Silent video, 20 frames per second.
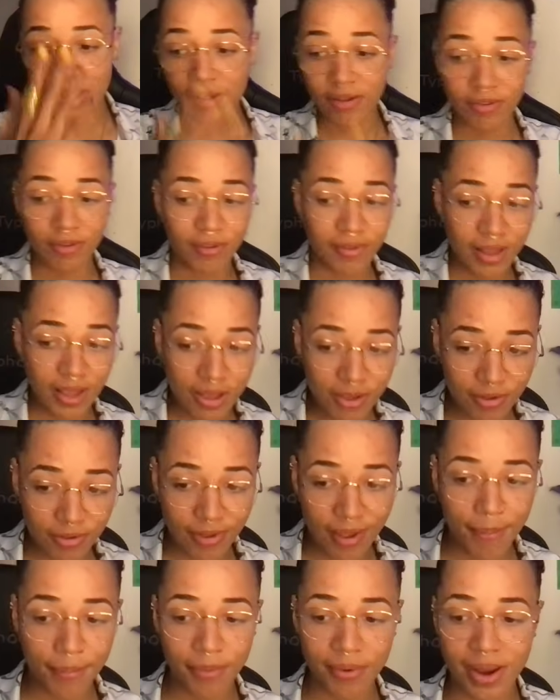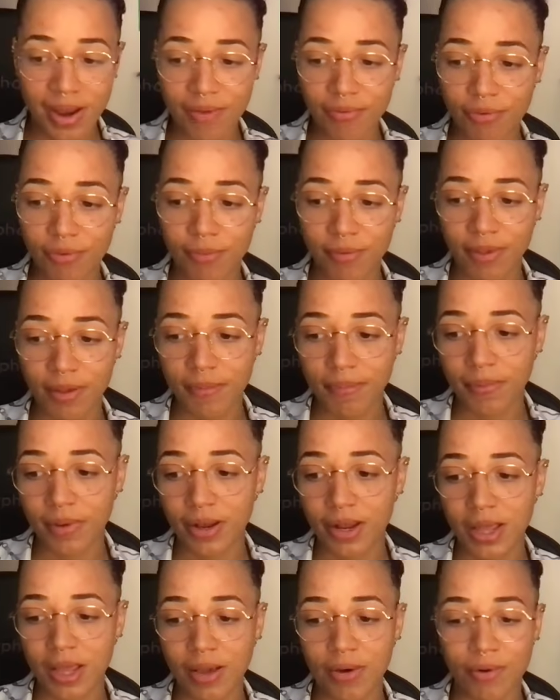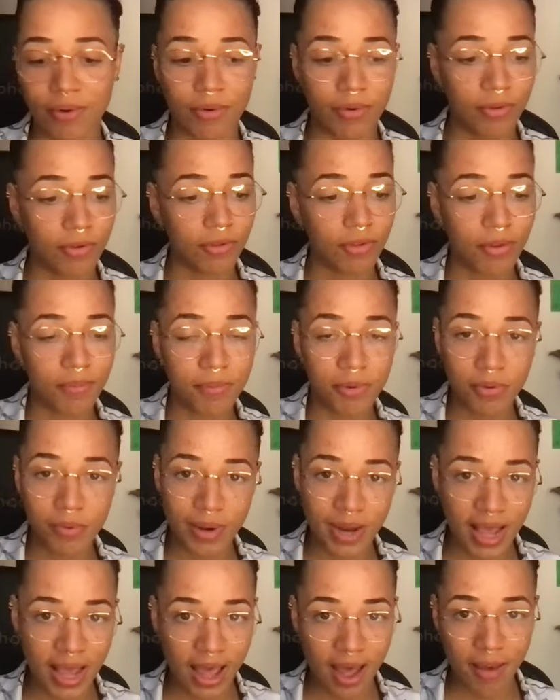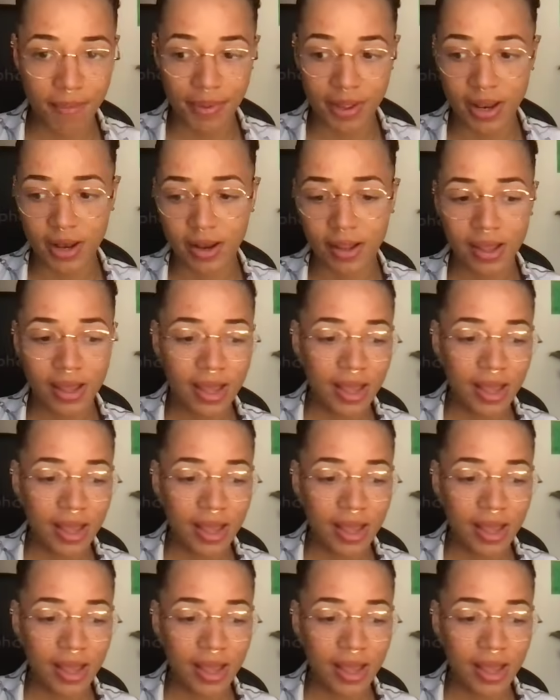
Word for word: So, say you separated from somebody or stopped doing a habit,